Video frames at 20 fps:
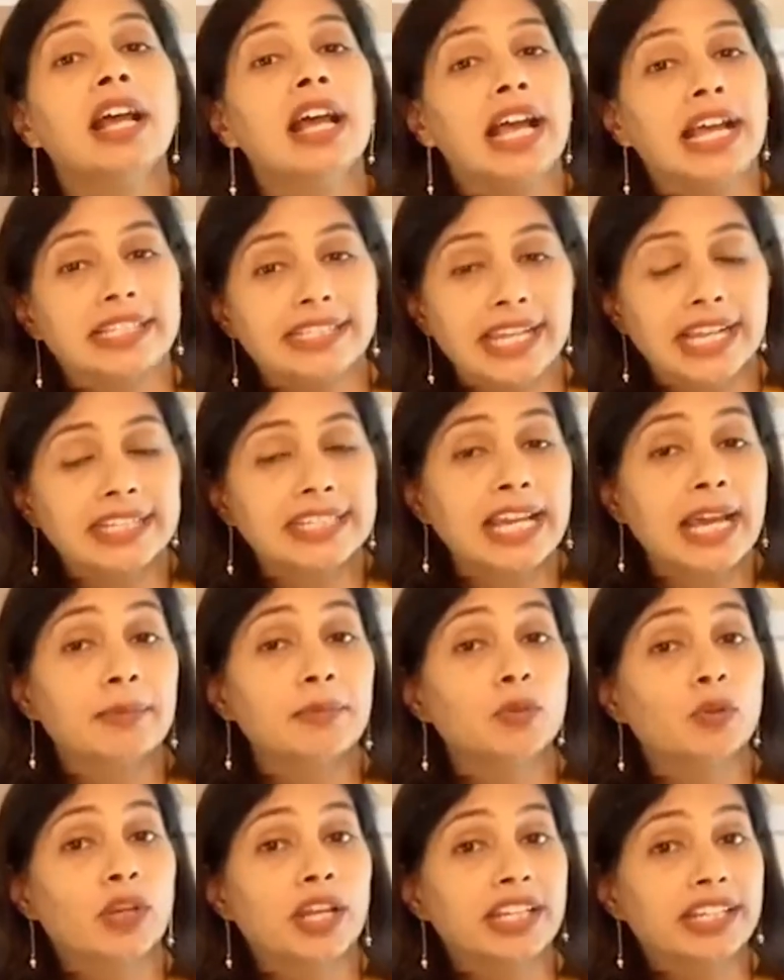At that
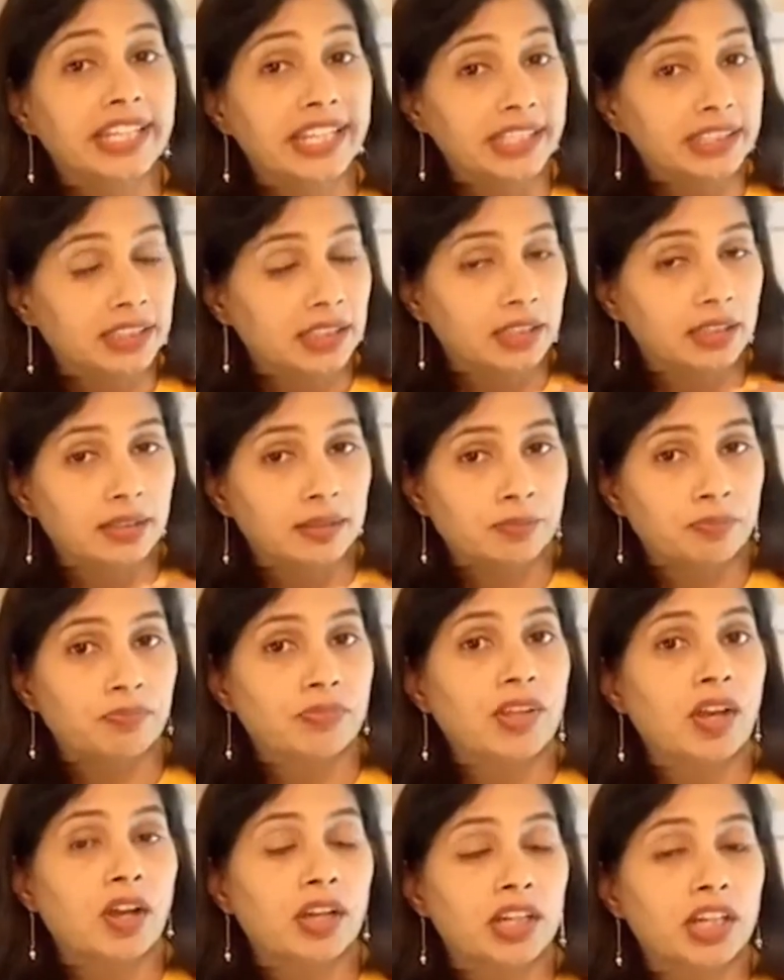time you can take the
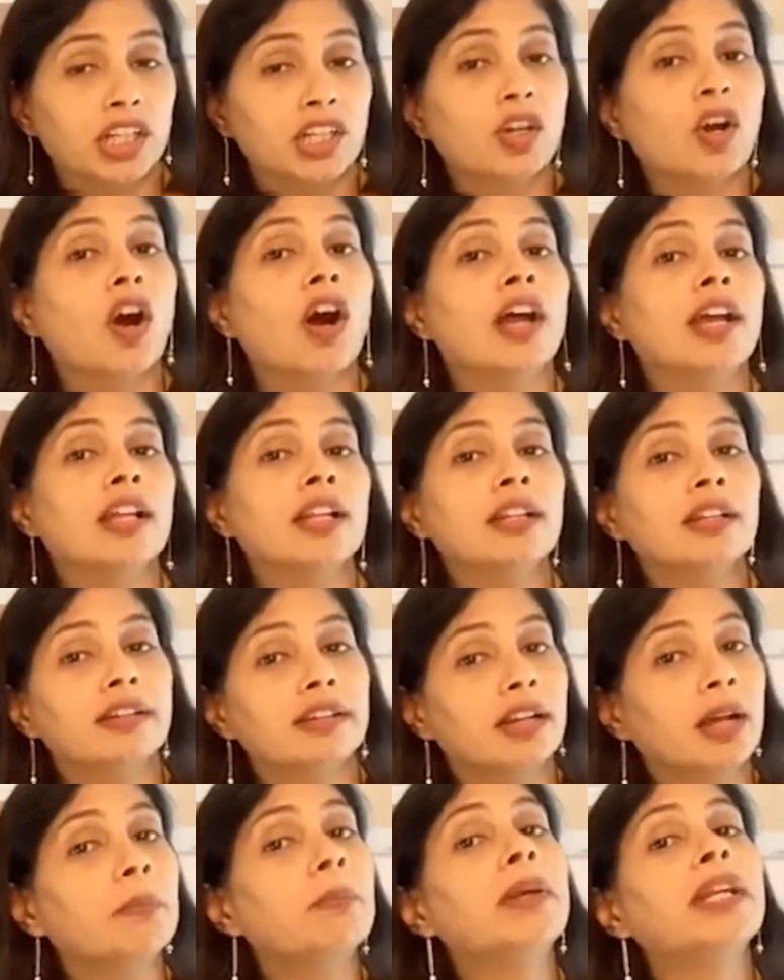oregano oil,
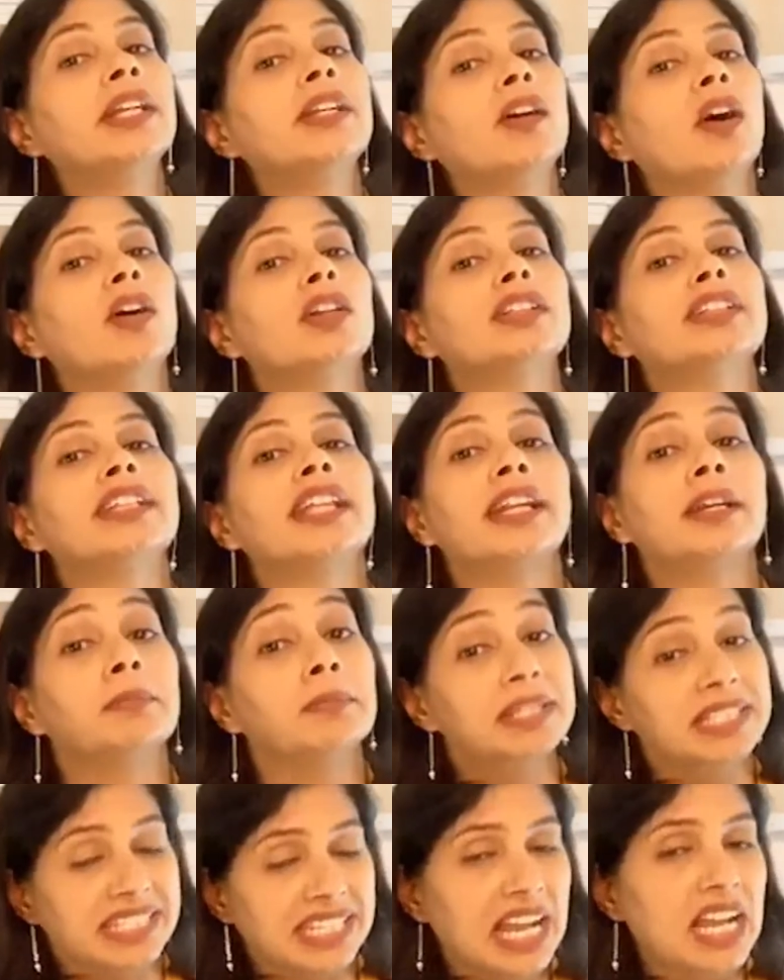rub it on their,
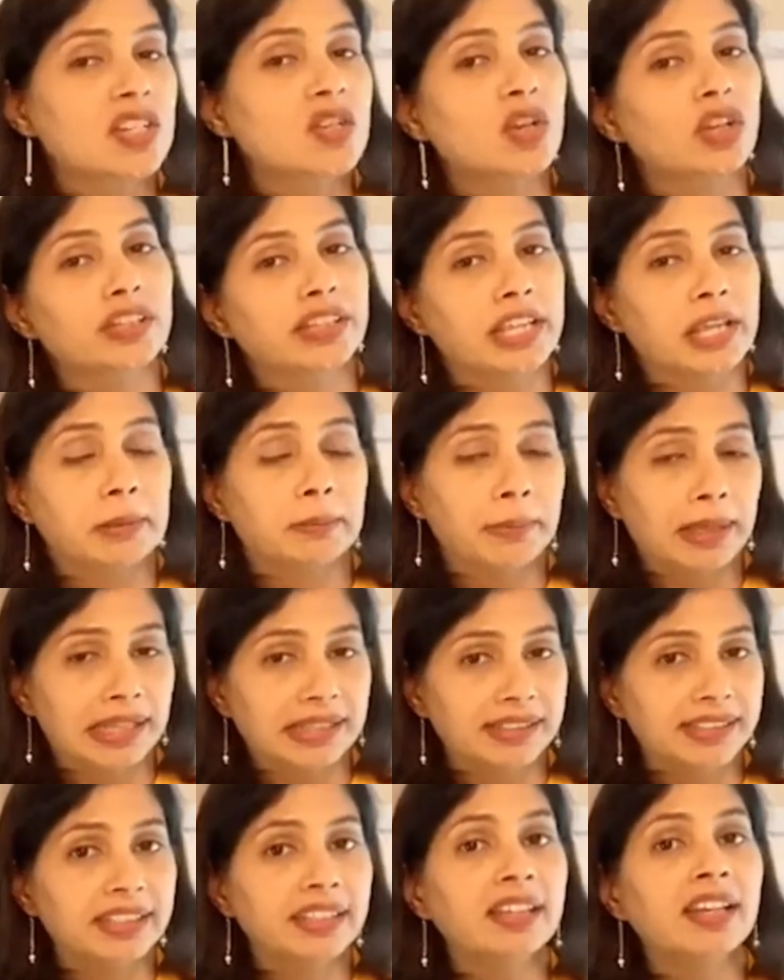massage on their
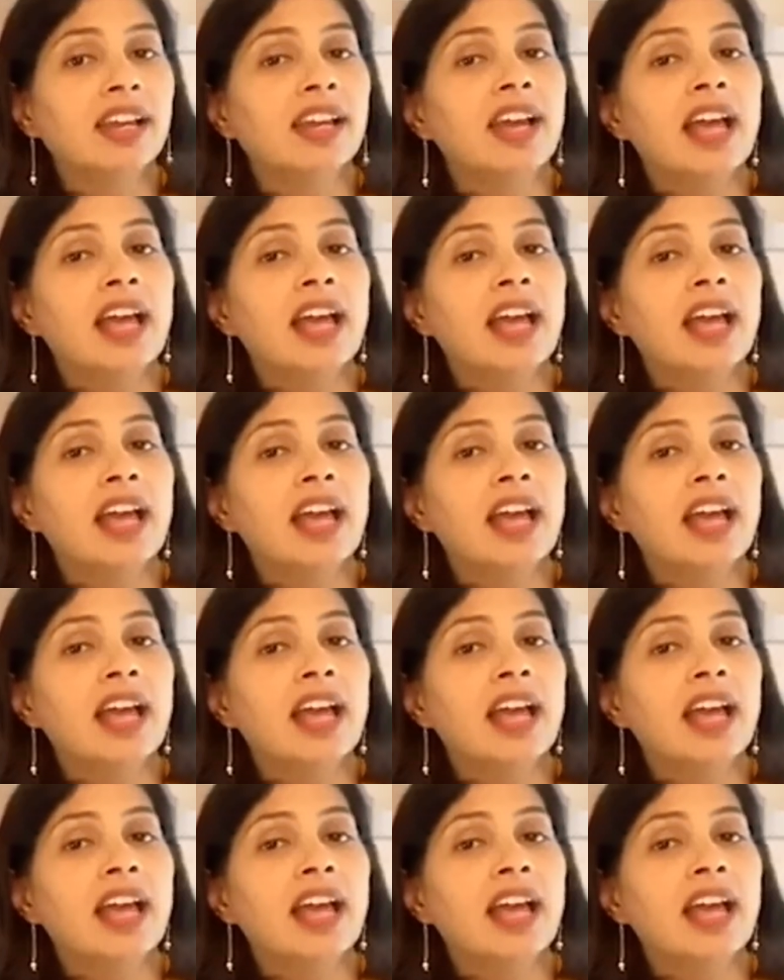belly,